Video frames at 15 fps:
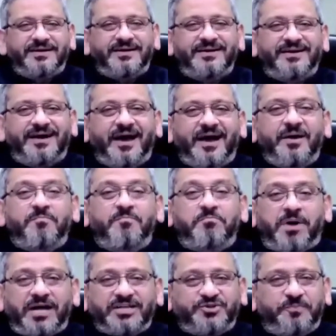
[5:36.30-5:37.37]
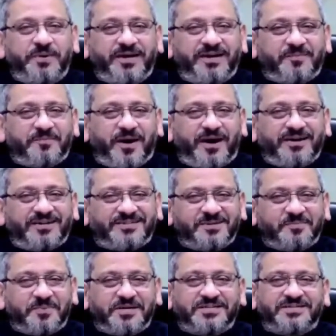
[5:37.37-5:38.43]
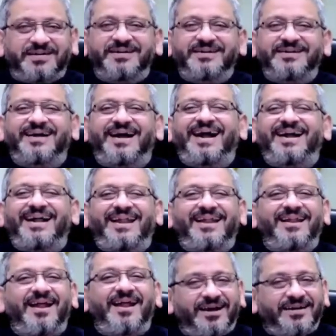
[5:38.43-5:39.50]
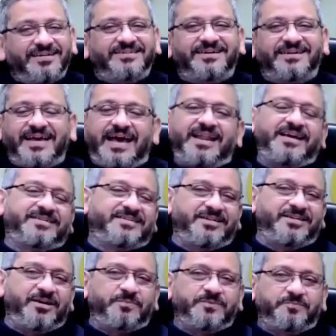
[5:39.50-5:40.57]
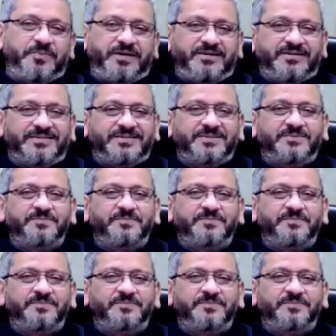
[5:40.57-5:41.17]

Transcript: a much bigger participation and a larger galaxy of speakers.